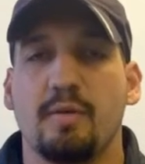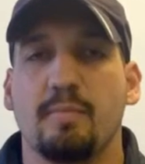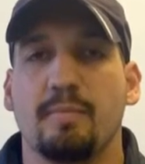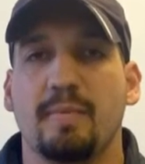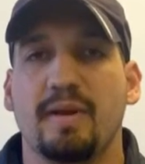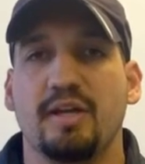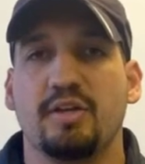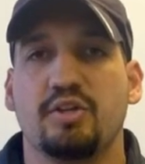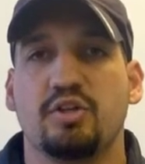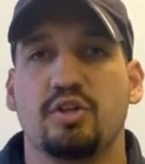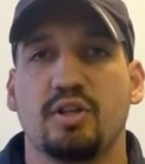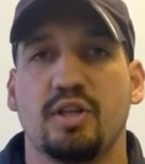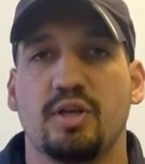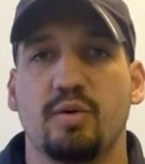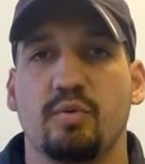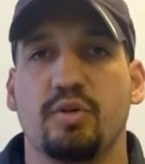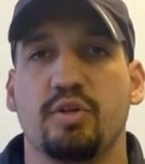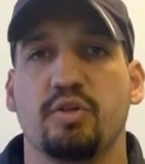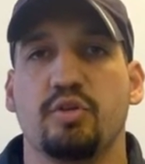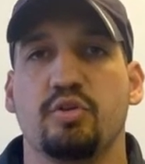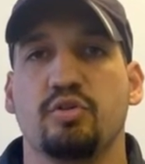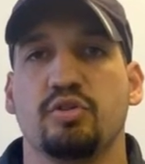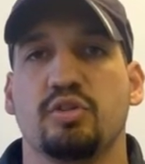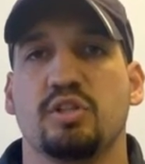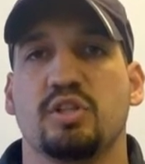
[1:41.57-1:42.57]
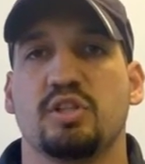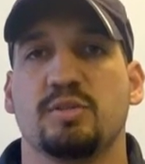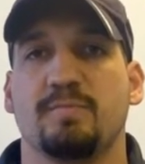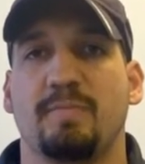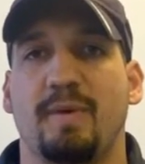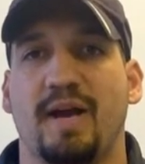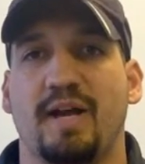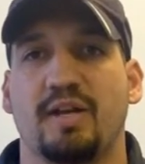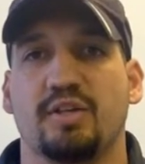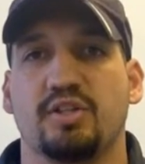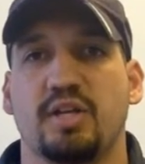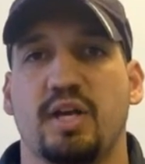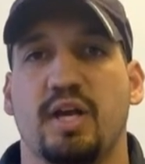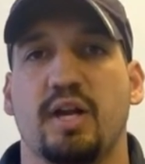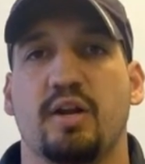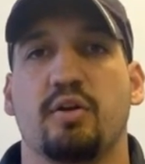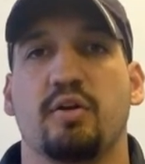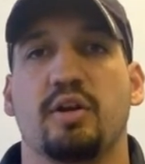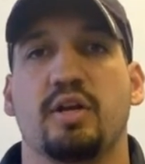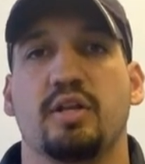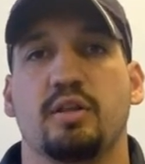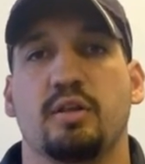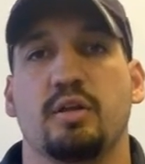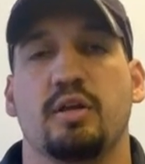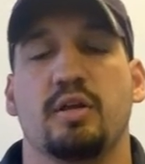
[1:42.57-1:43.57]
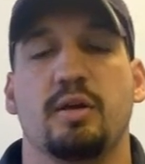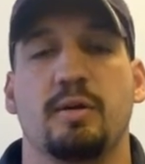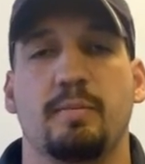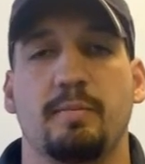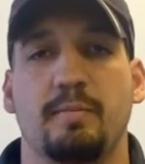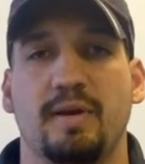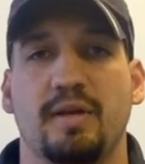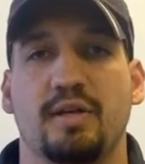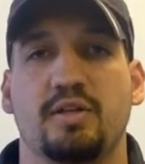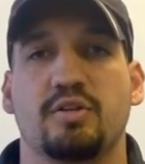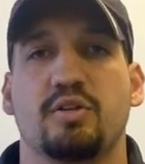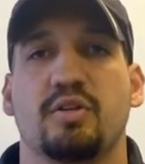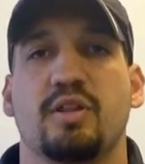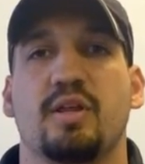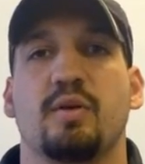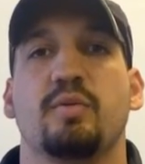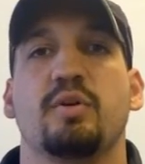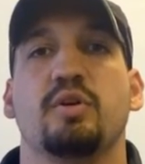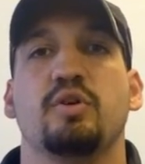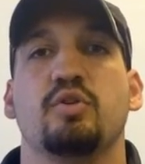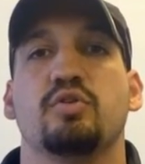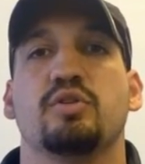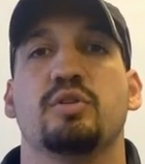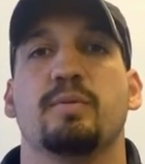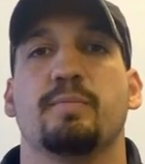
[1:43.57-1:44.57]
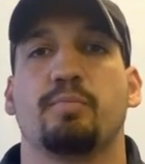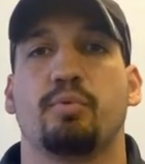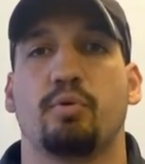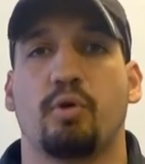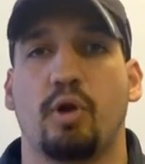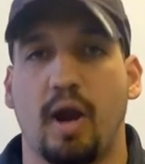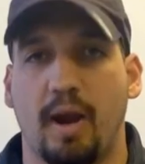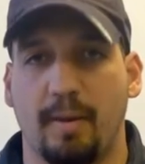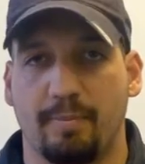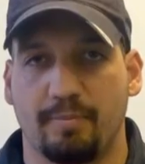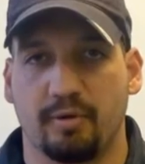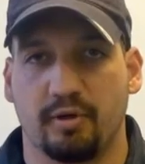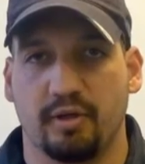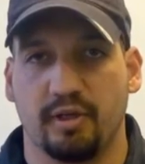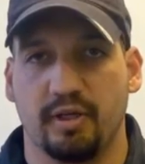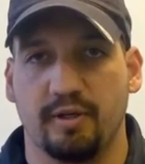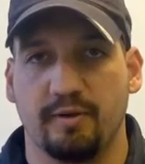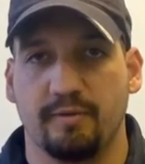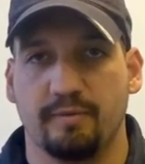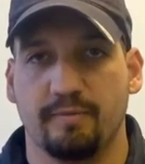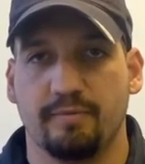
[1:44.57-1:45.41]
Make sure that we use the spot shadow and make sure that we use it properly.